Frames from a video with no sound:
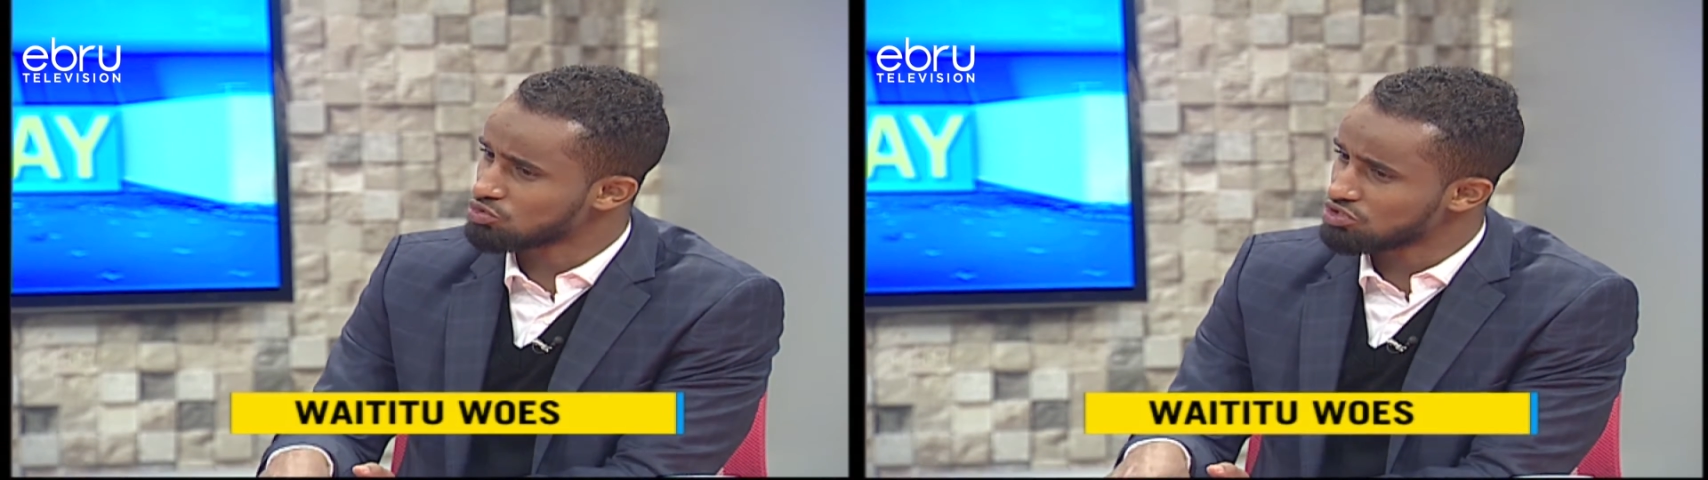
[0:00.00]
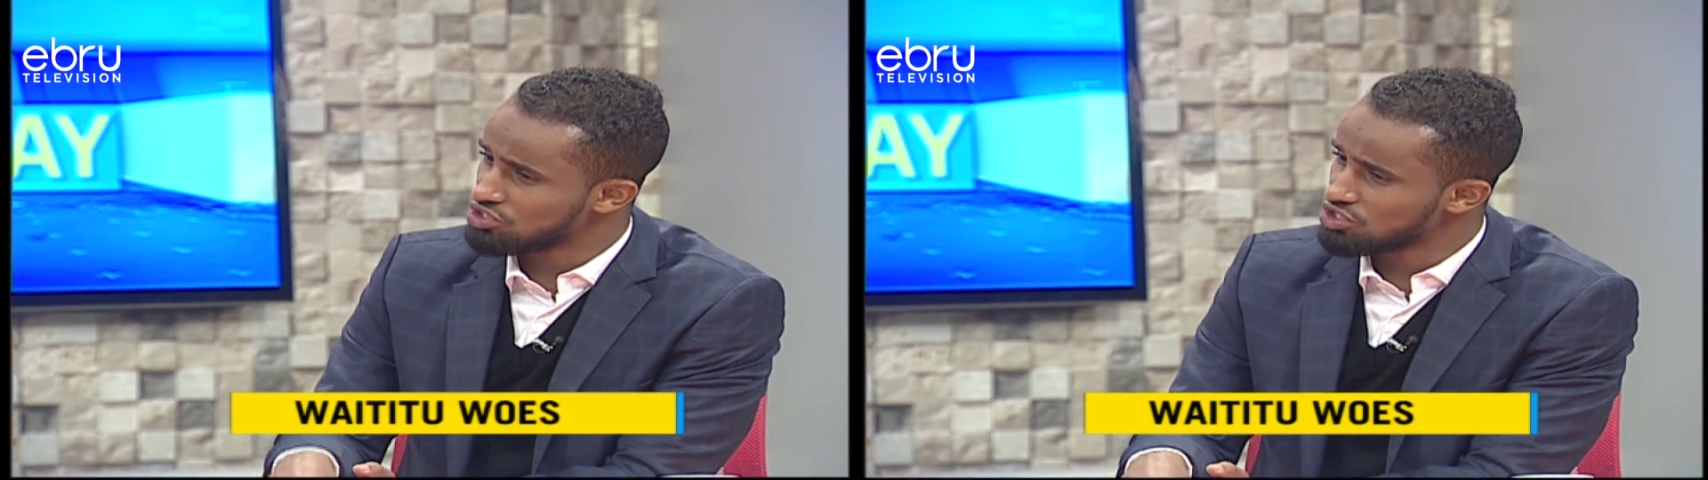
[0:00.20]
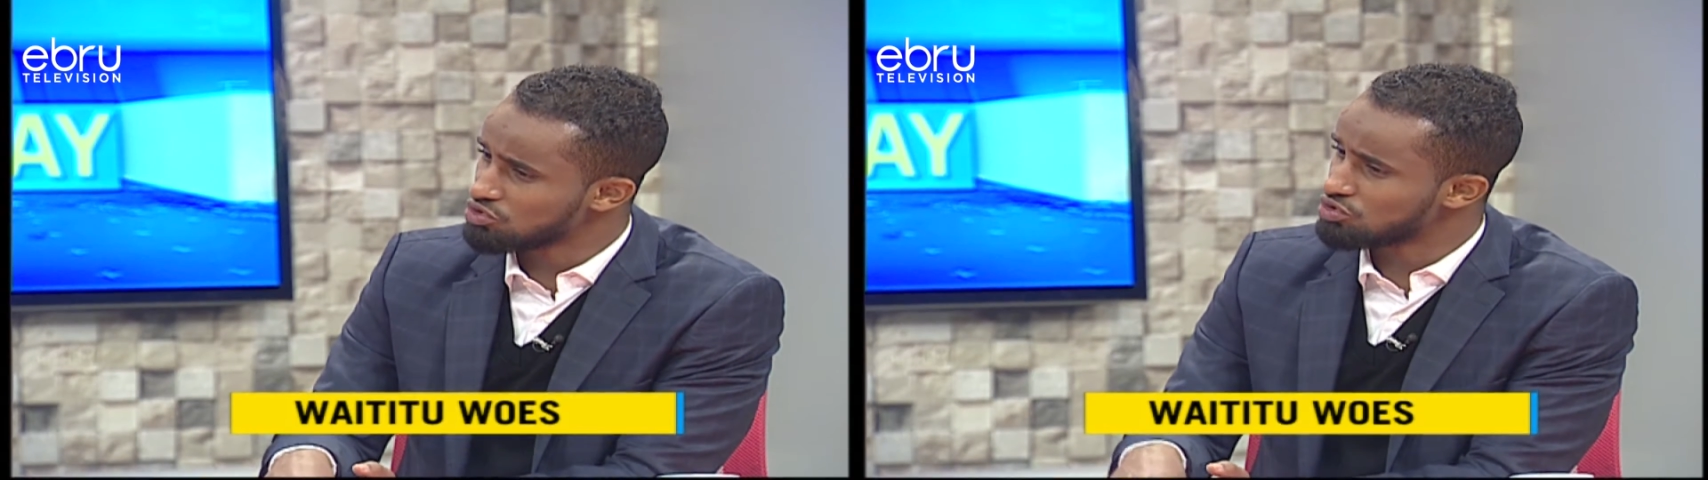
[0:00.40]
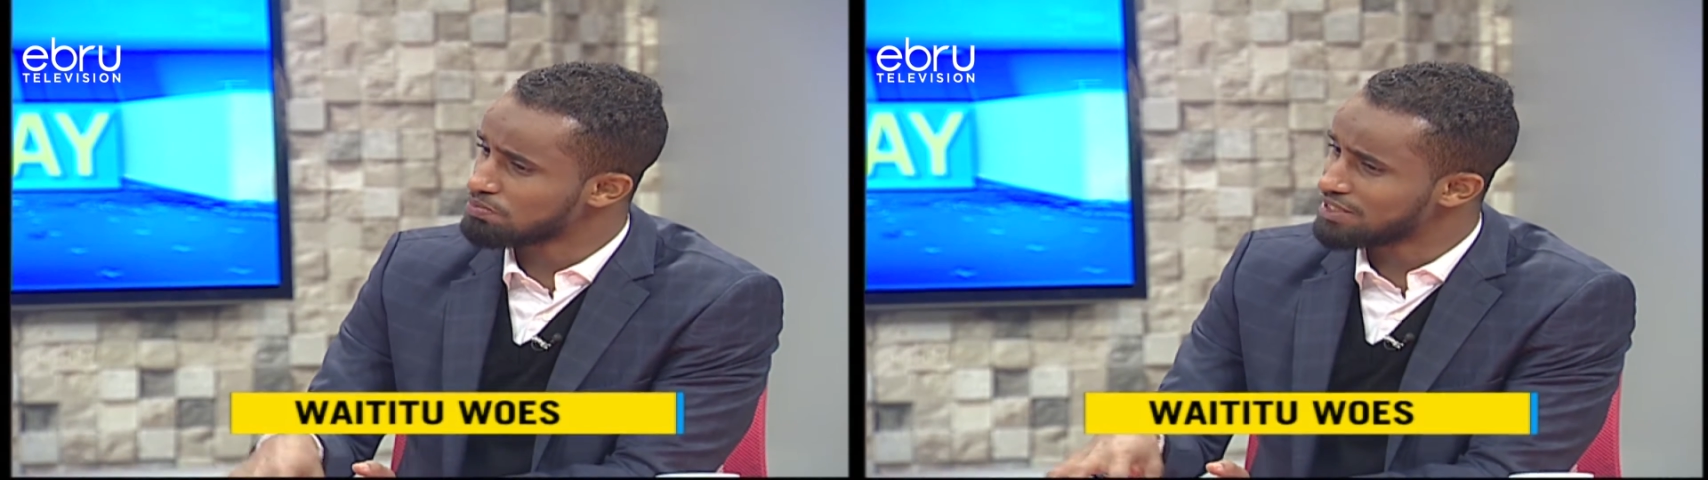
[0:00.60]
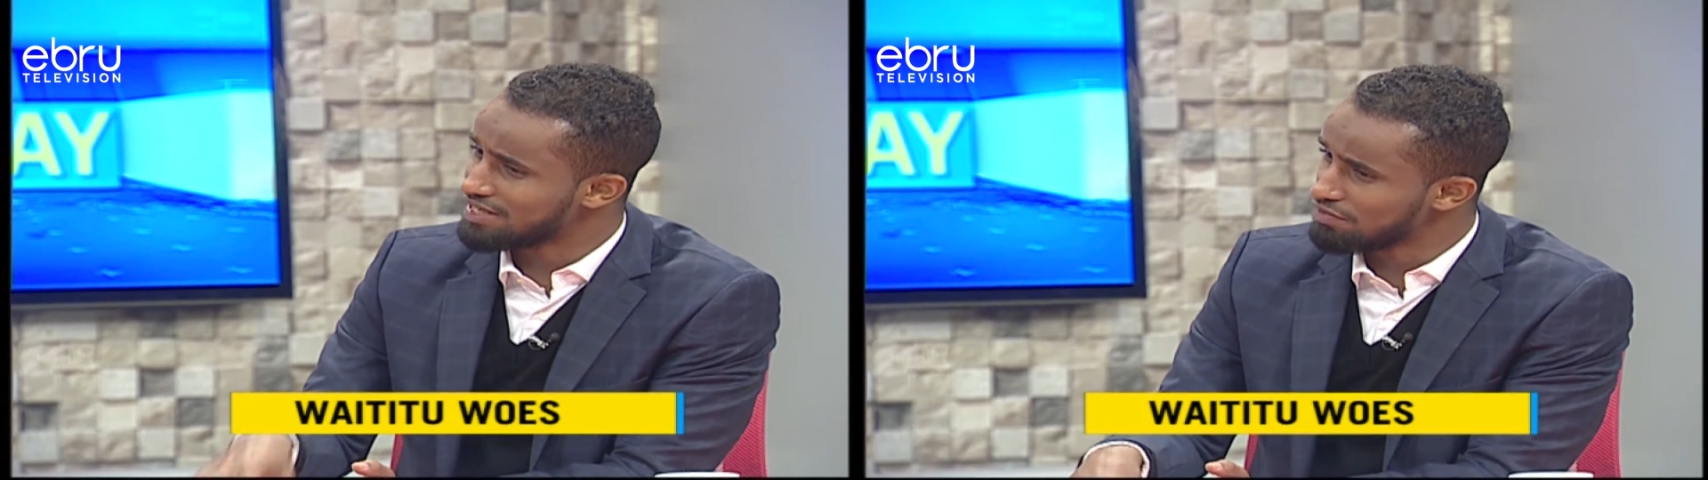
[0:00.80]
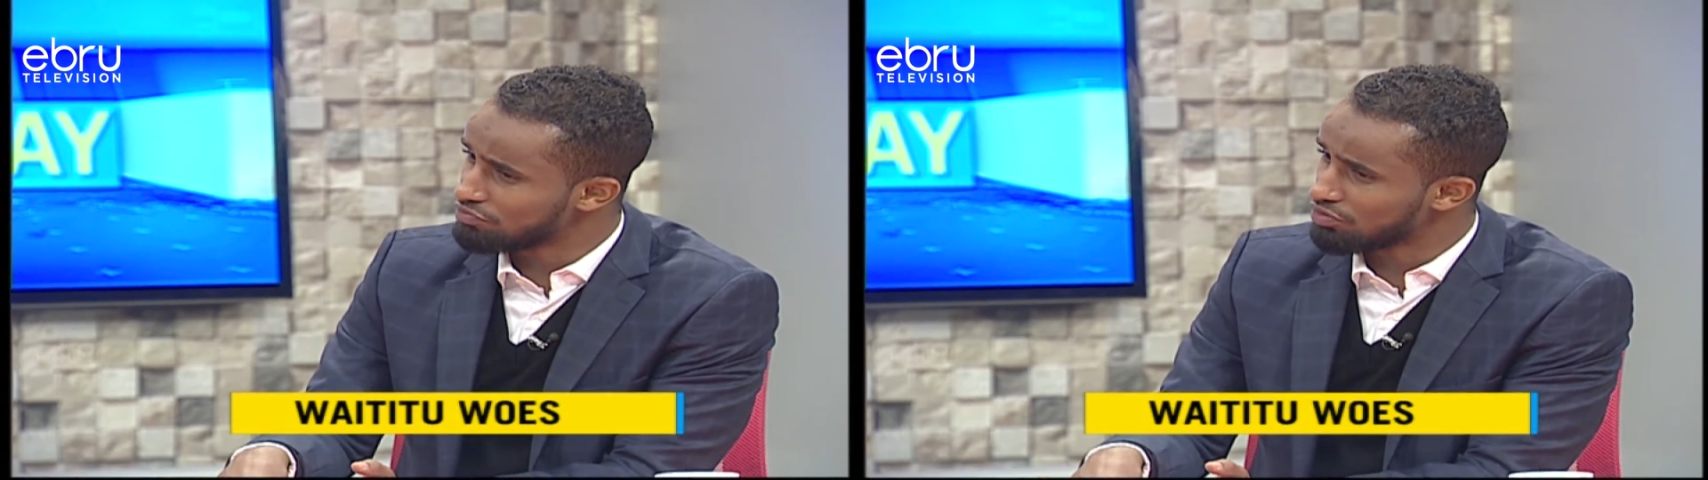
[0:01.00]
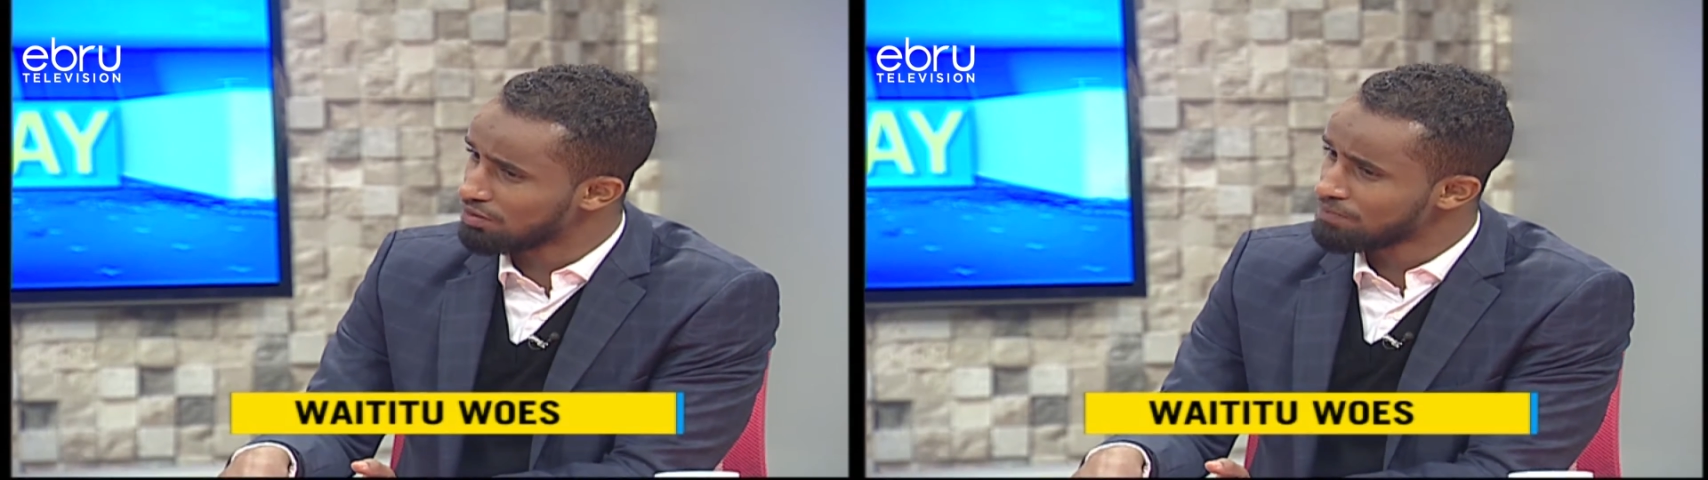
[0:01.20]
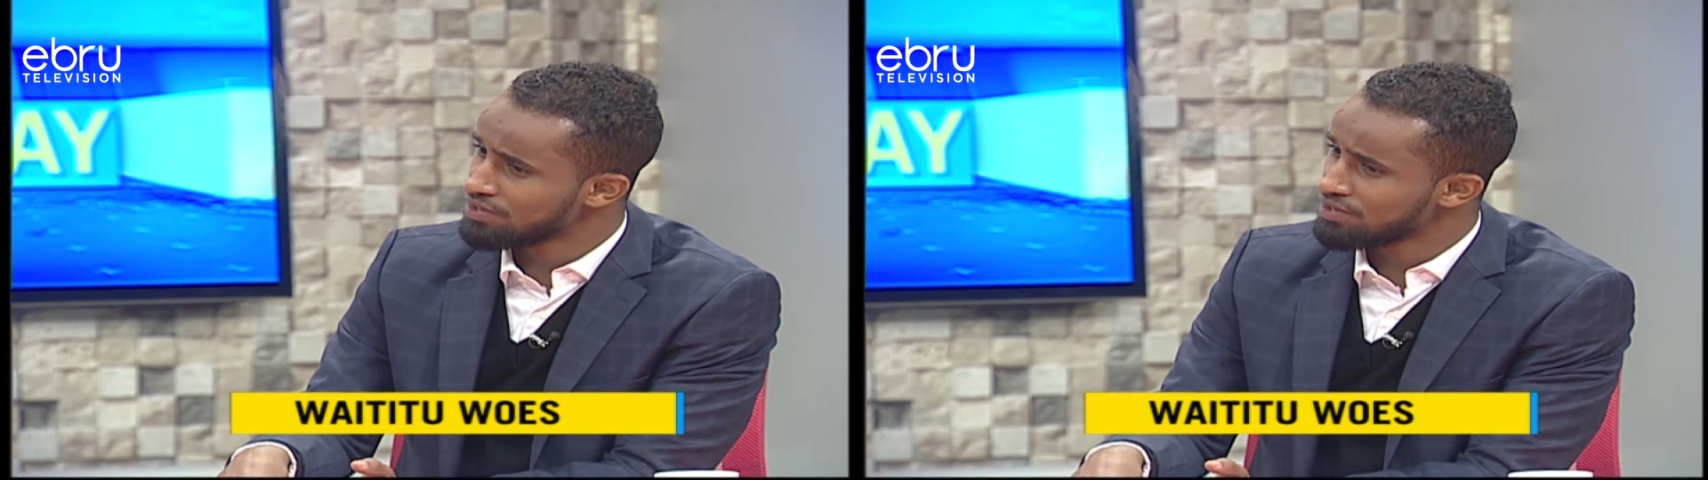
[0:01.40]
continued to bedevil